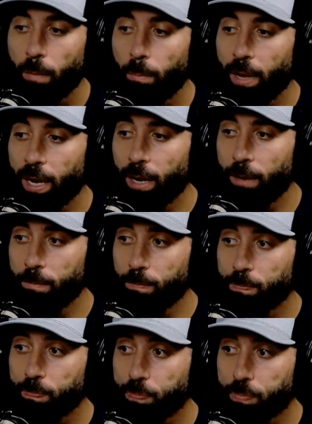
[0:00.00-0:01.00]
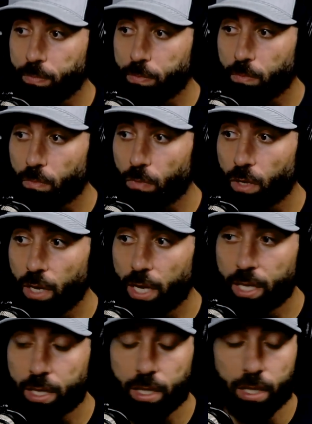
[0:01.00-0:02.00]
But
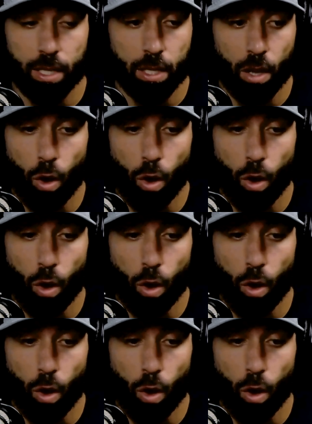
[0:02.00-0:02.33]
it's